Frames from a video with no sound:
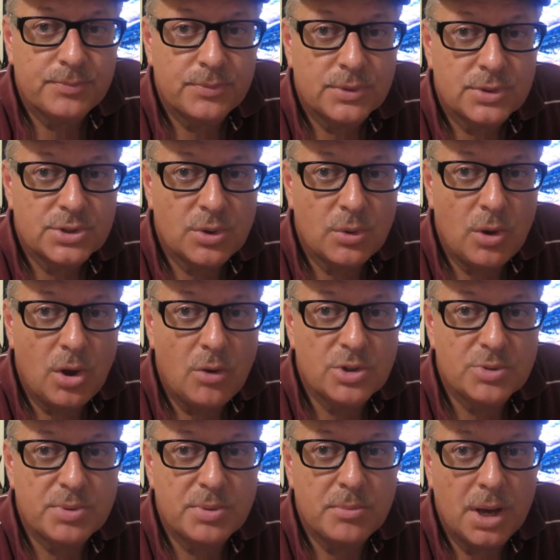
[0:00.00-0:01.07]
So always
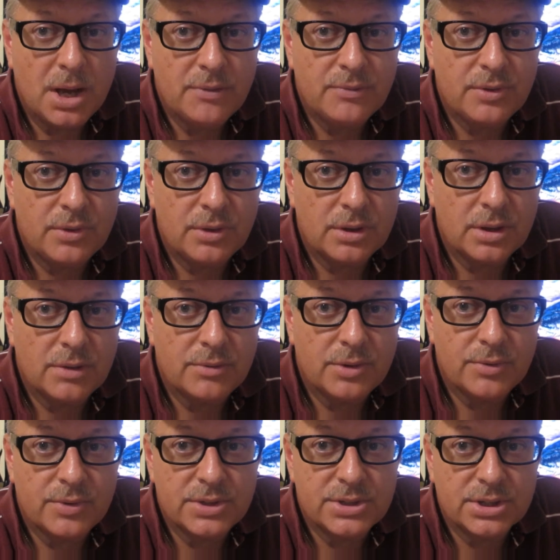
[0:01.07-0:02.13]
be mindful of your
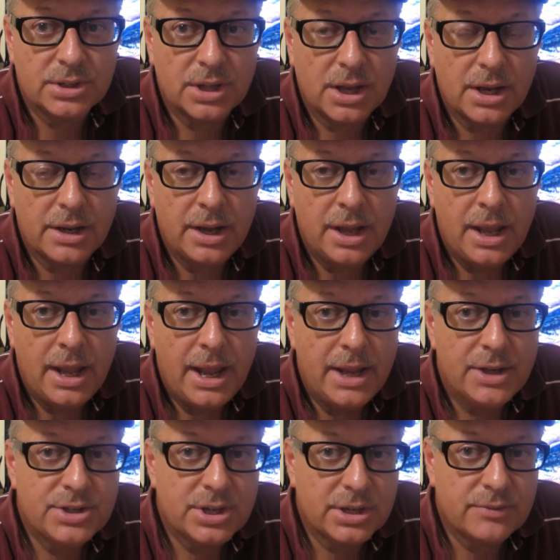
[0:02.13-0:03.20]
fishing line and
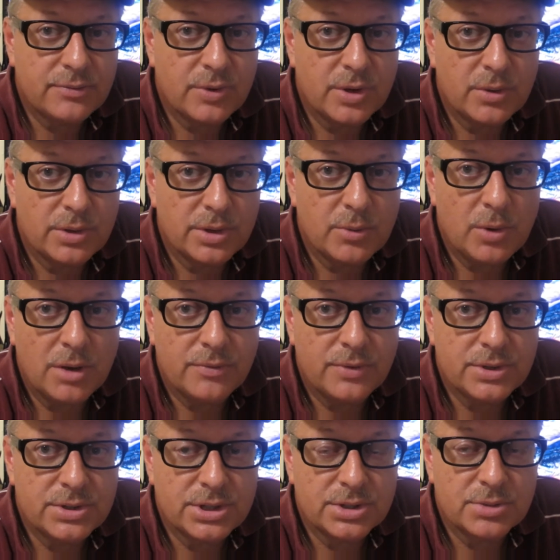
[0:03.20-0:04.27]
check it frequently while
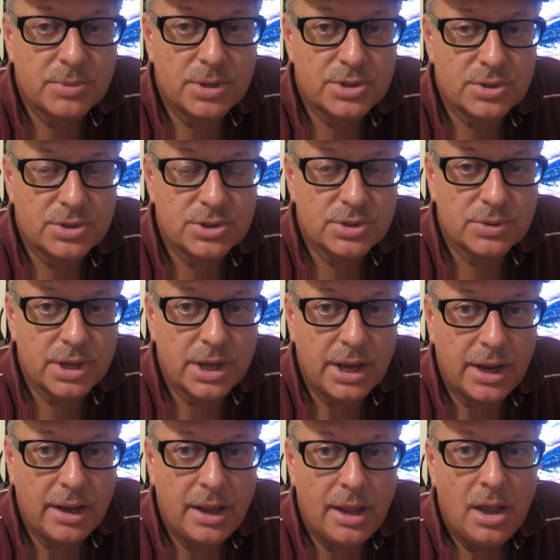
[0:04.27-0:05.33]
fishing to make sure it's
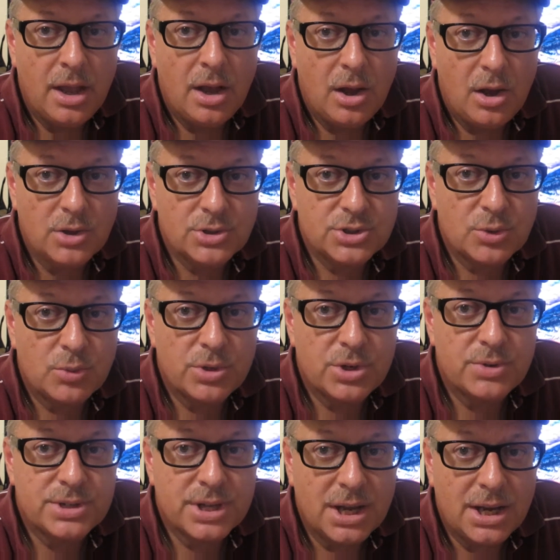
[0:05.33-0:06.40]
okay. Also, when you
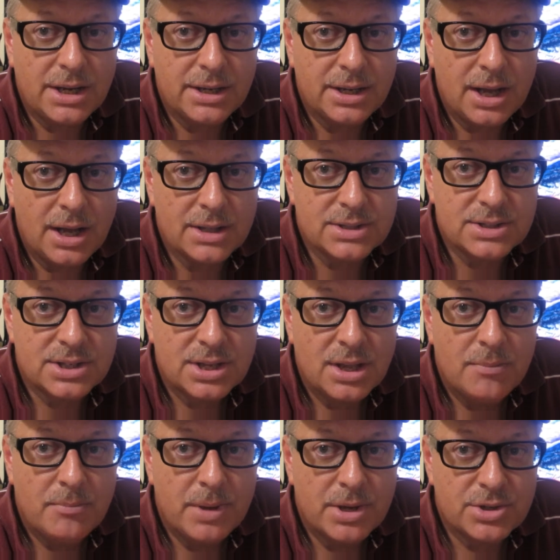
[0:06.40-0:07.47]
tie knots,
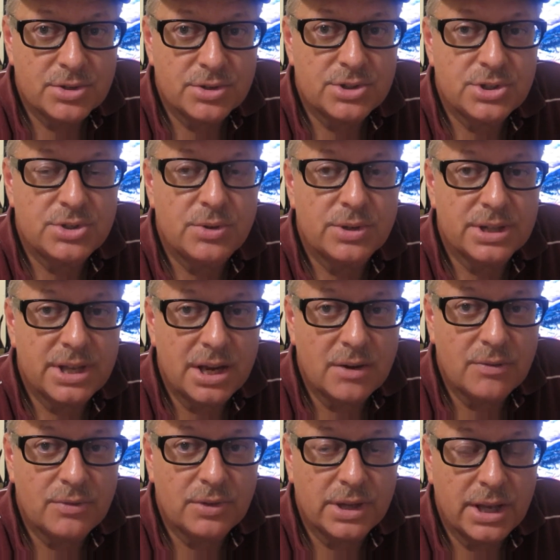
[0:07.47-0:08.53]
make sure that you do it
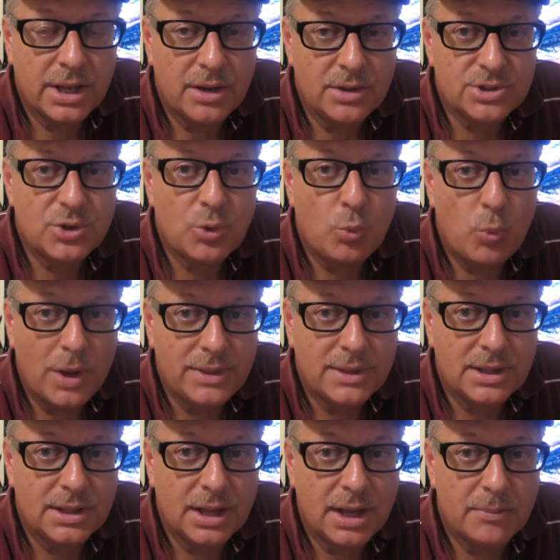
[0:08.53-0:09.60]
carefully, and also wet the
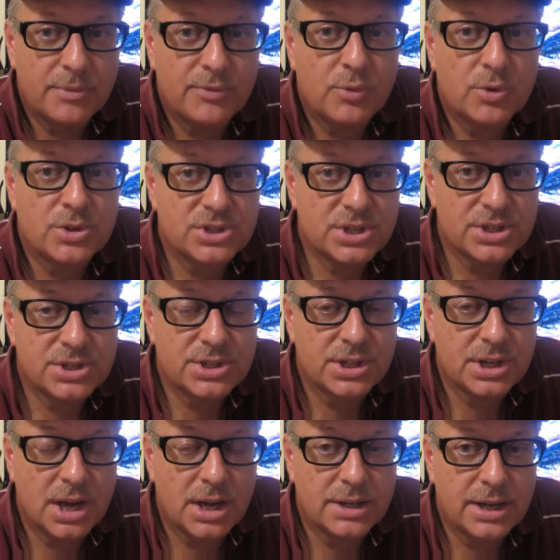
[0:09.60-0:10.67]
line before you cinch the
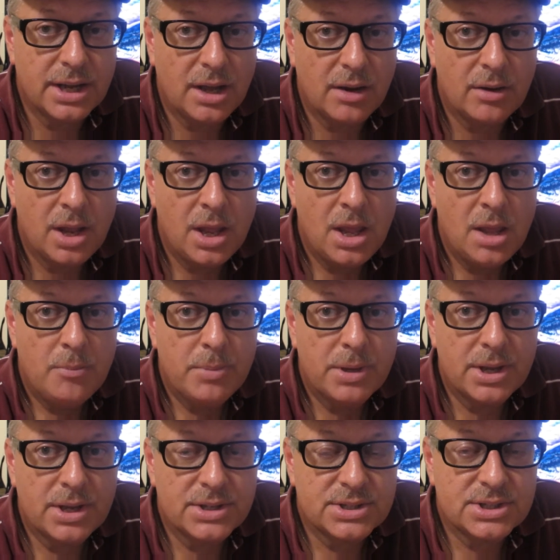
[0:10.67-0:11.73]
knot down,
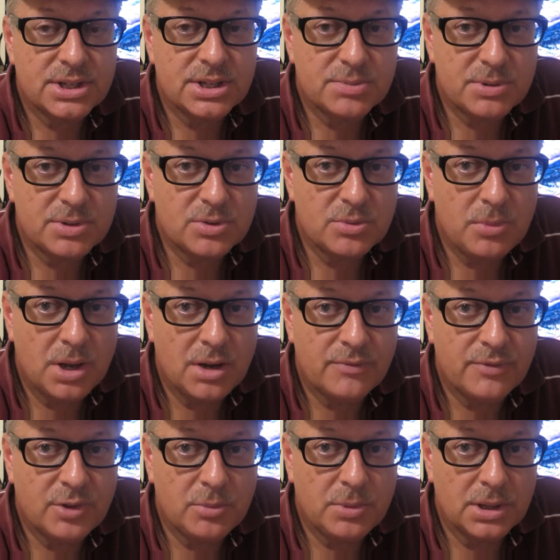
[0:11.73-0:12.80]
because especially with
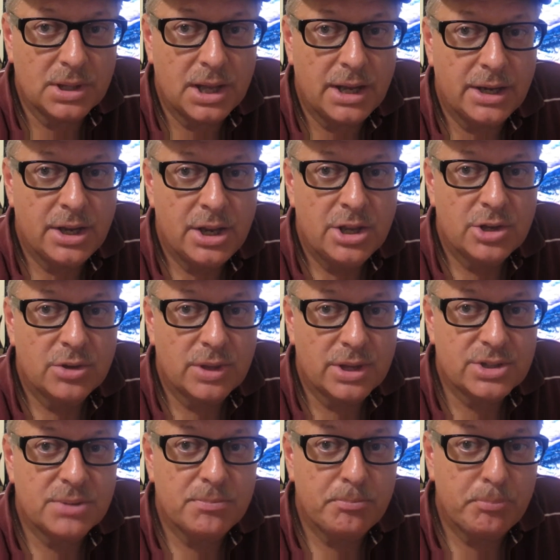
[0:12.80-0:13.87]
monofilament line, you'll
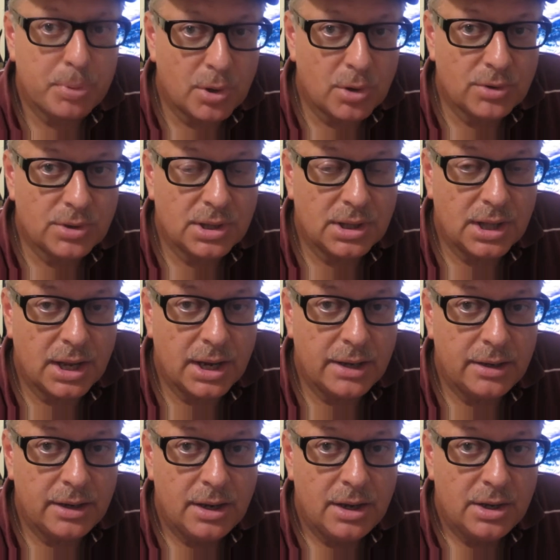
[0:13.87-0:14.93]
actually burn the line
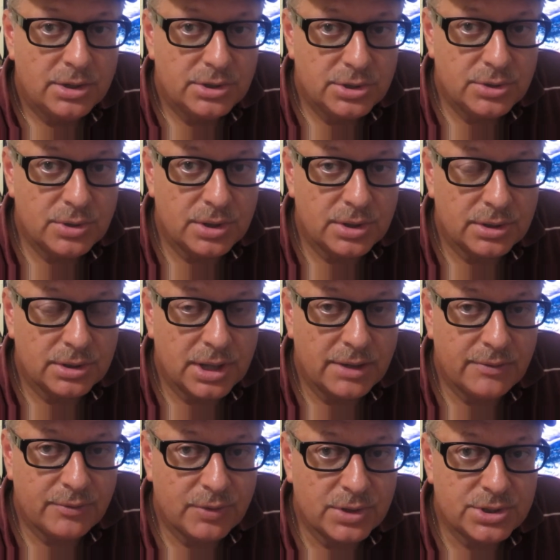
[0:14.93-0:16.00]
due to
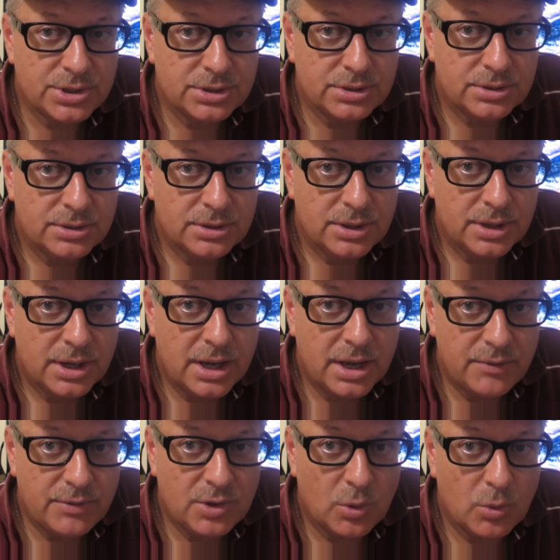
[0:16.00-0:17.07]
line friction
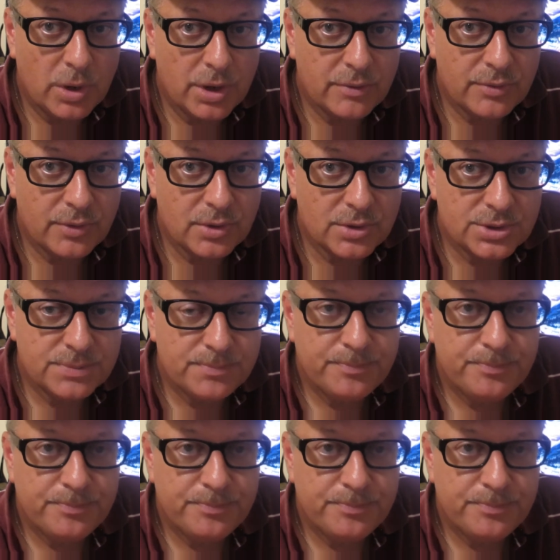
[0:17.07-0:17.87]
if you don't wet it first.